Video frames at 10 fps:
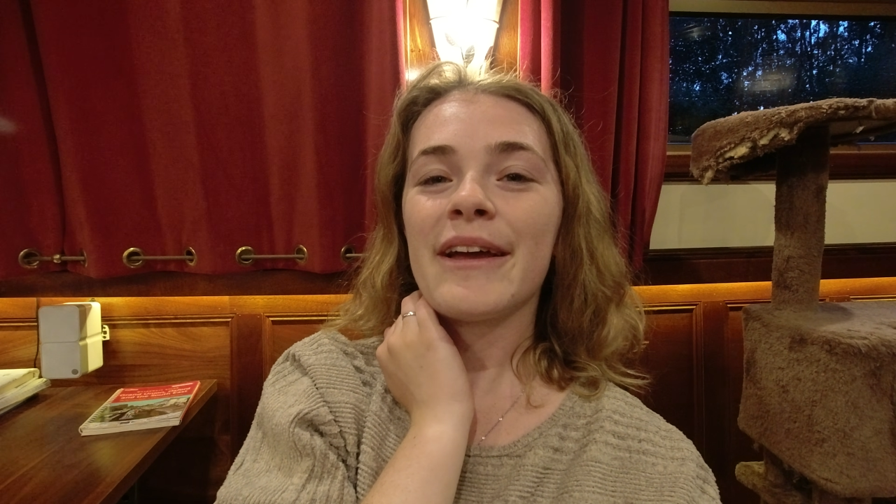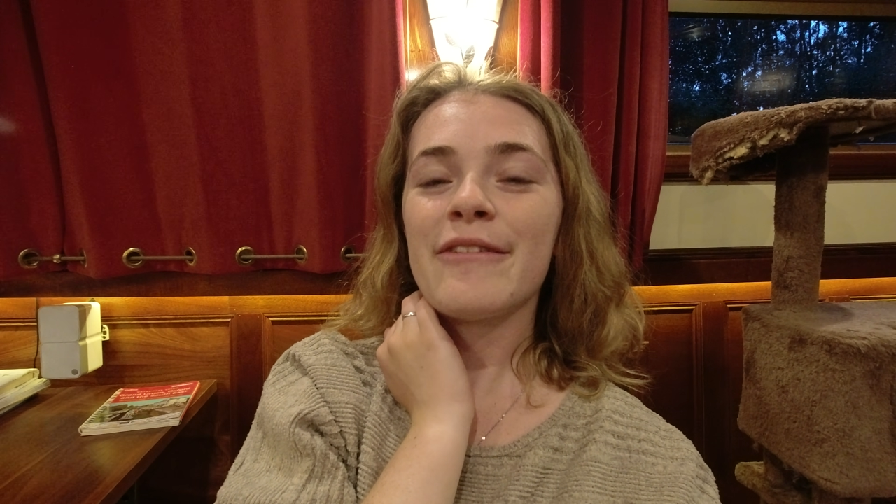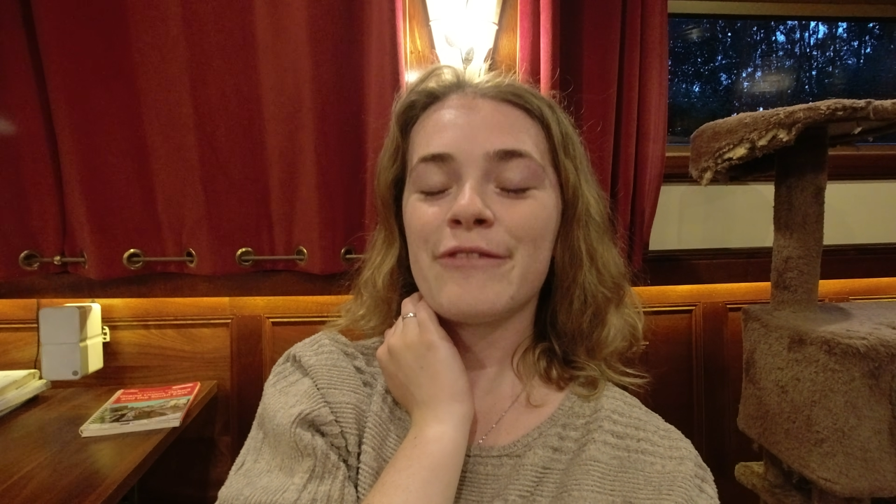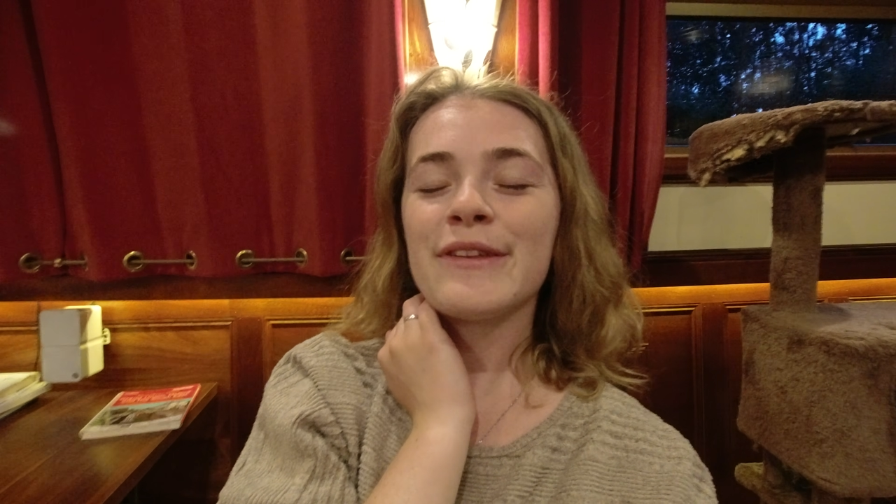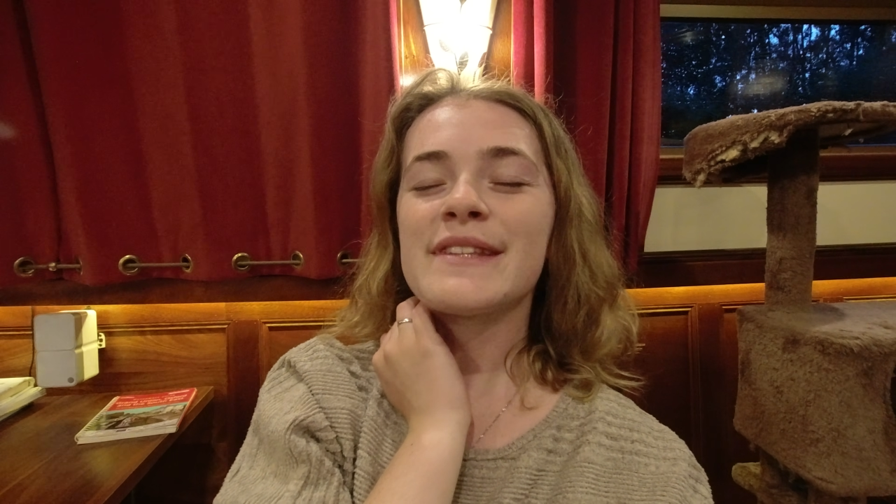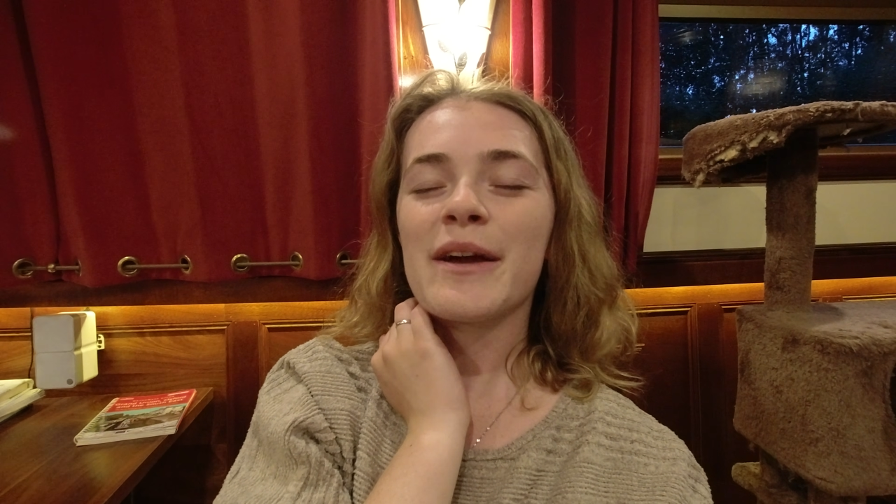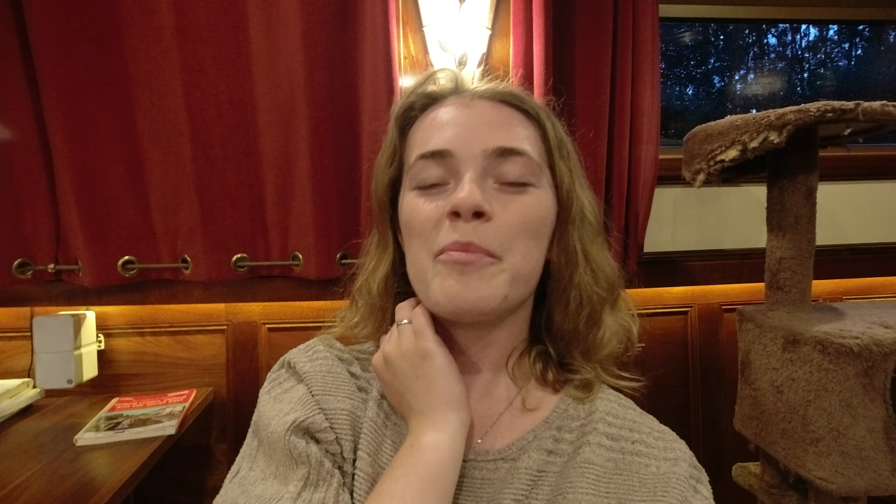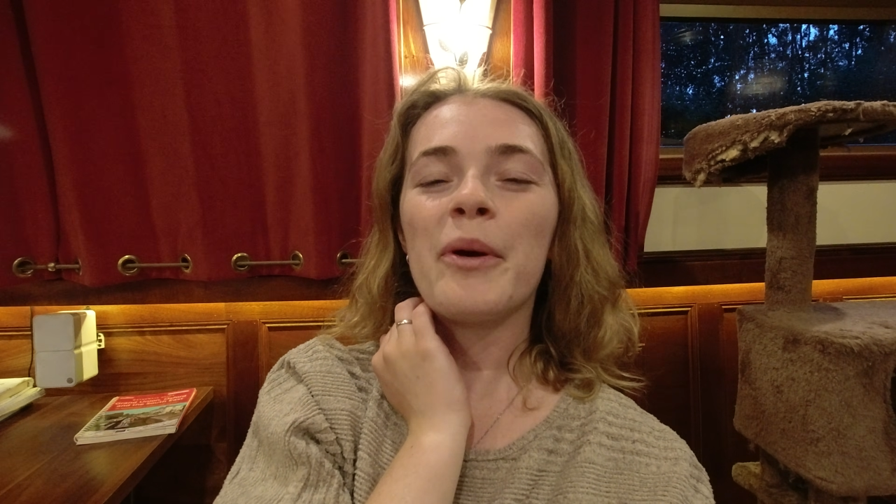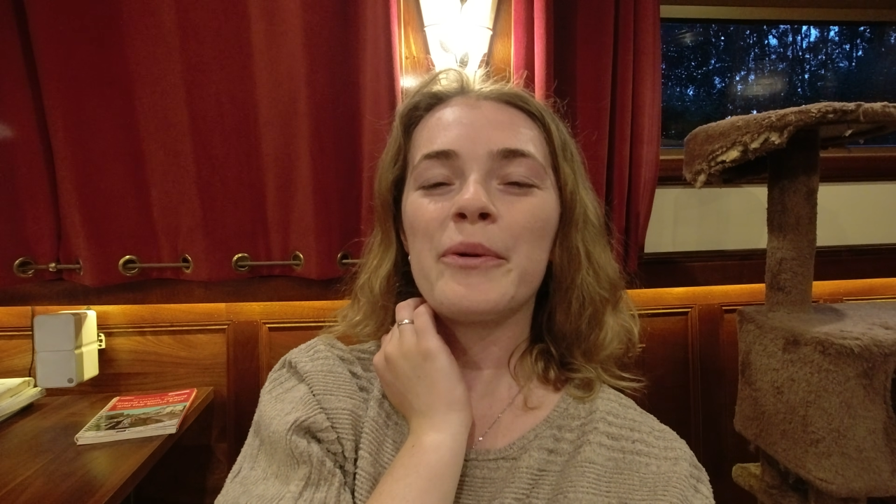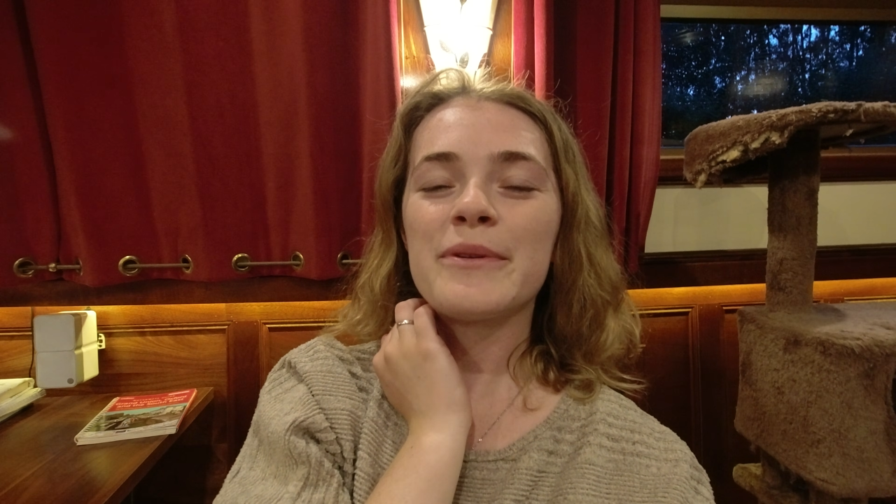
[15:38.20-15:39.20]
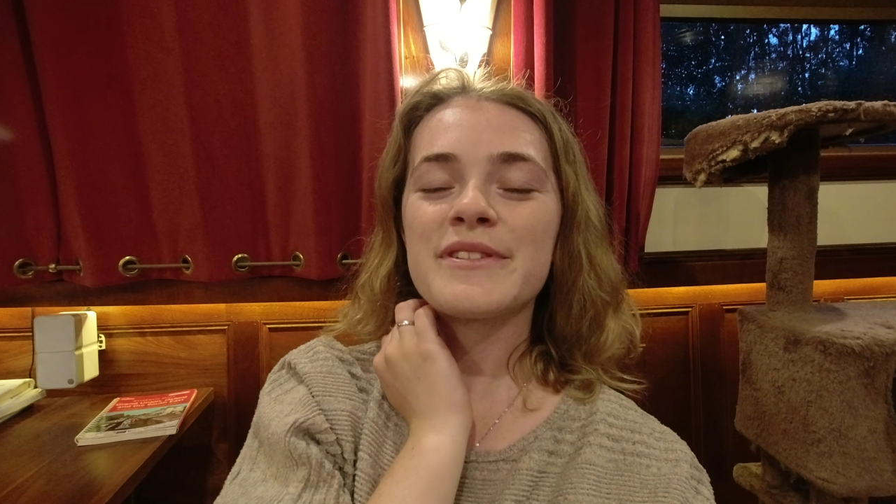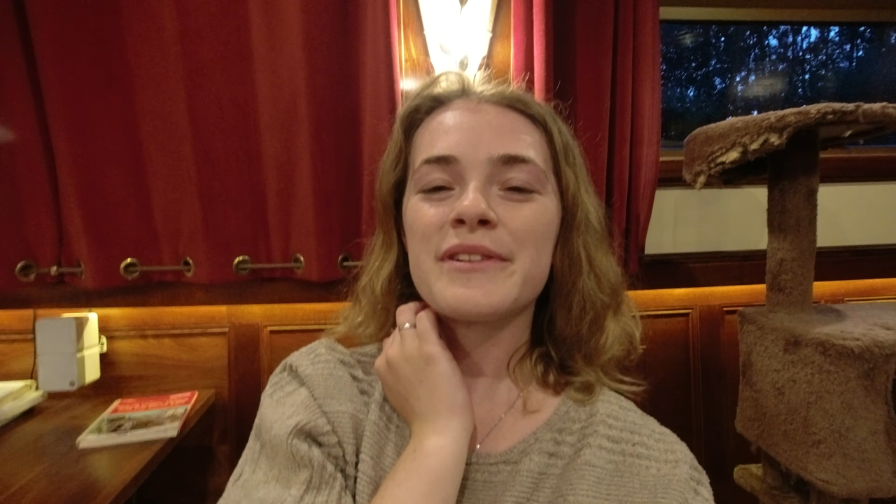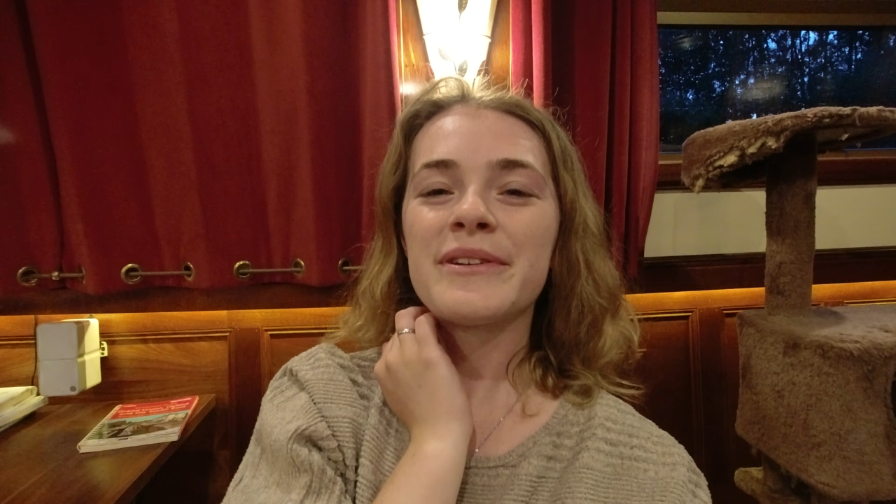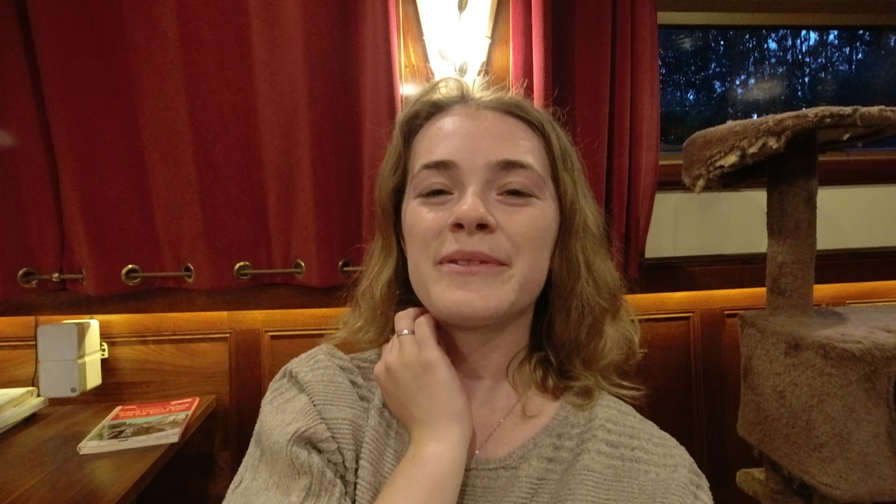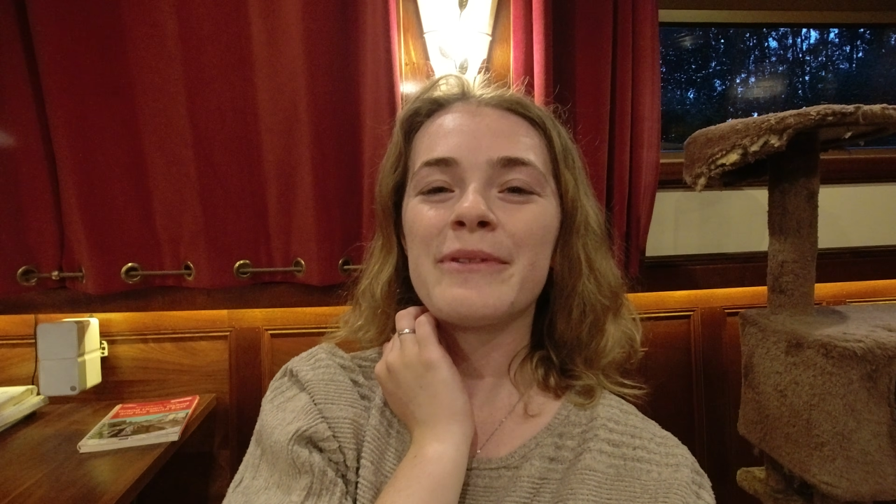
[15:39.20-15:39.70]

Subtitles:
a boat